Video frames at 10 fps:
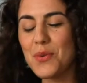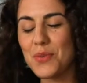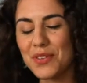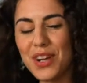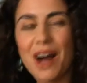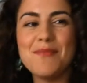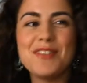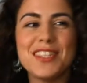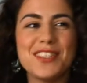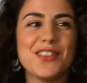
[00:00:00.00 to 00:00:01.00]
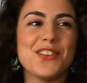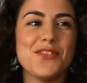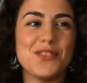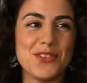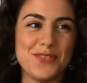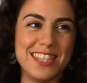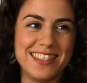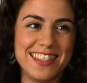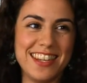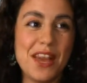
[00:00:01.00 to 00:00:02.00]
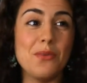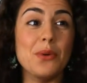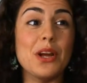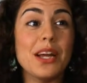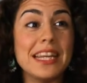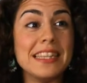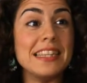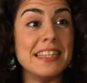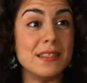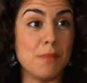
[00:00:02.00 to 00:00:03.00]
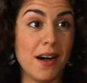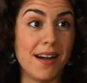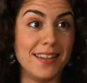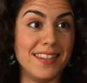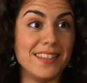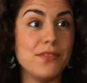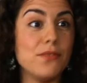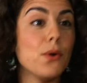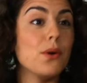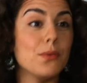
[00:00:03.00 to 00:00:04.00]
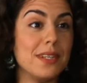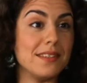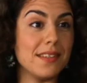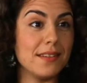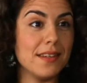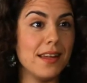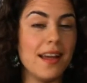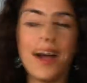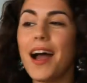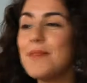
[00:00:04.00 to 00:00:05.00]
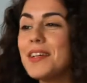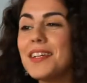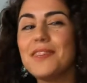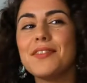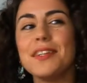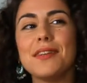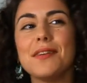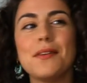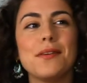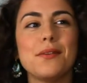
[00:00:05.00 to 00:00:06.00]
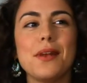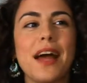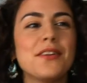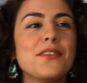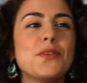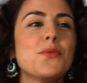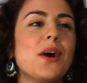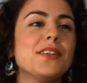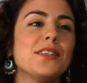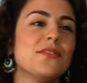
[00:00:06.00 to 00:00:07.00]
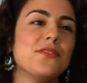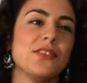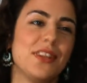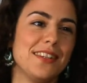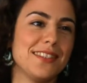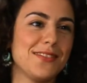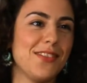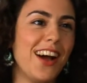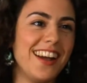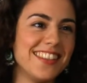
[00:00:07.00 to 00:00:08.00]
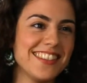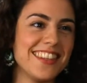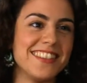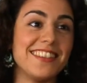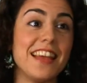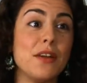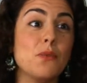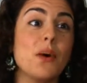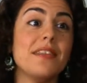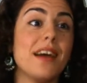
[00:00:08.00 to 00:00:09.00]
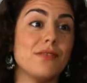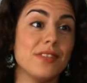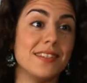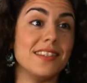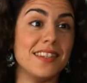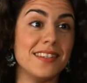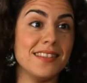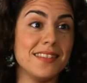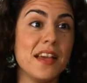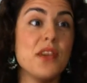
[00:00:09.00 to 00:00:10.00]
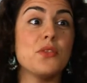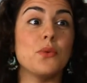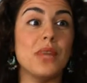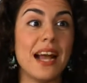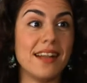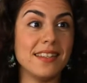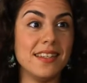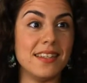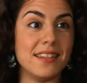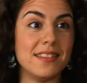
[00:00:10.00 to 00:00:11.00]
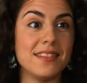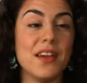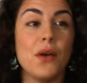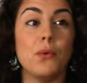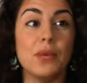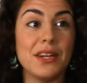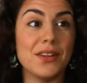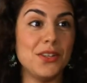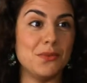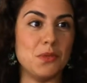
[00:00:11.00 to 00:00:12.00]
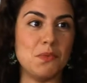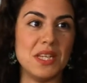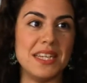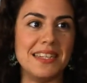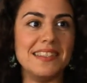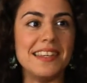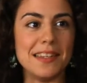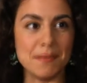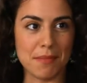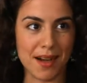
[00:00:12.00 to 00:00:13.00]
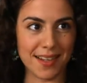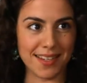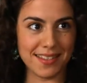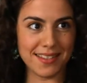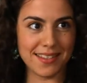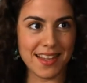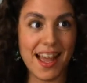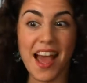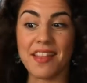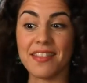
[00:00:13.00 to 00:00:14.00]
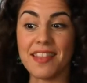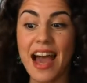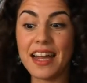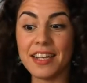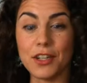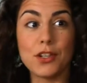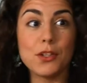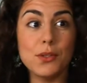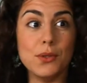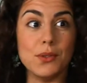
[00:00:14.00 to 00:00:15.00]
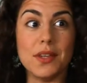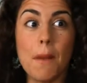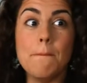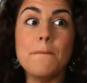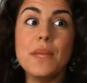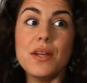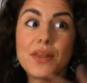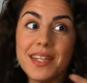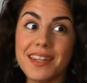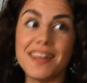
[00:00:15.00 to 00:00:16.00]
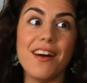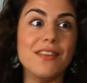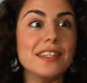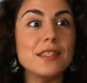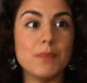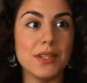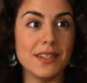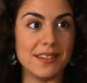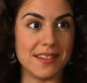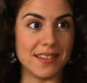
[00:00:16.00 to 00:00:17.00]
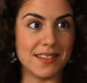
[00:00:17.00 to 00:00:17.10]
We have come to this earth for a reason. We are in these bodies for a reason. I don't even want to philosophize and say what that reason is. The reality is we are human beings in bodies, and that includes a myriad of experiences.